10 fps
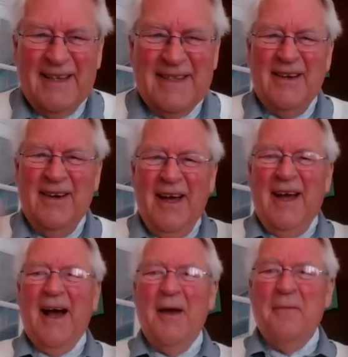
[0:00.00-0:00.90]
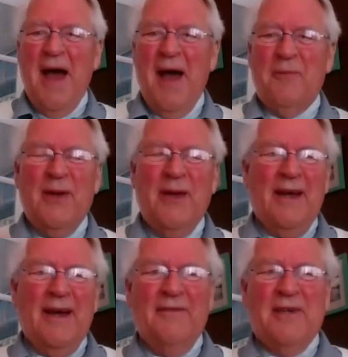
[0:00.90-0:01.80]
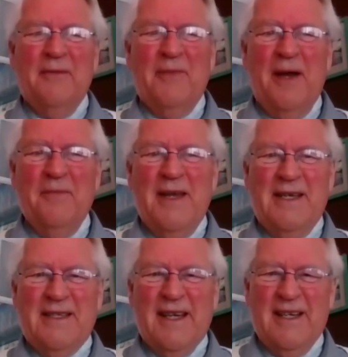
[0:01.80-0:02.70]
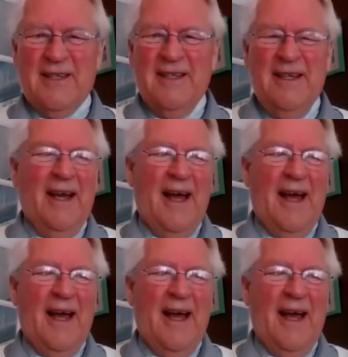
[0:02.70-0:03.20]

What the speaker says: So I'm happy. I've done my meditation.